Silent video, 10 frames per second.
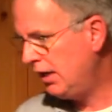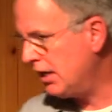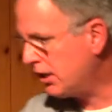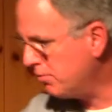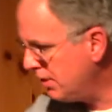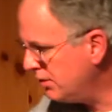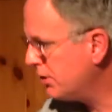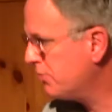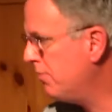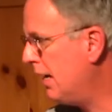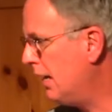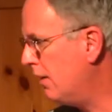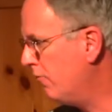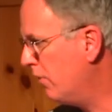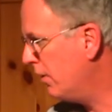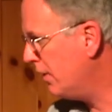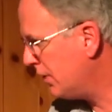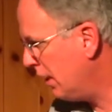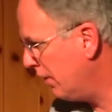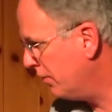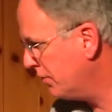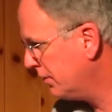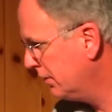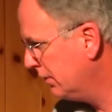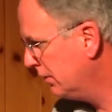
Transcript: And he commends this man in front of these others.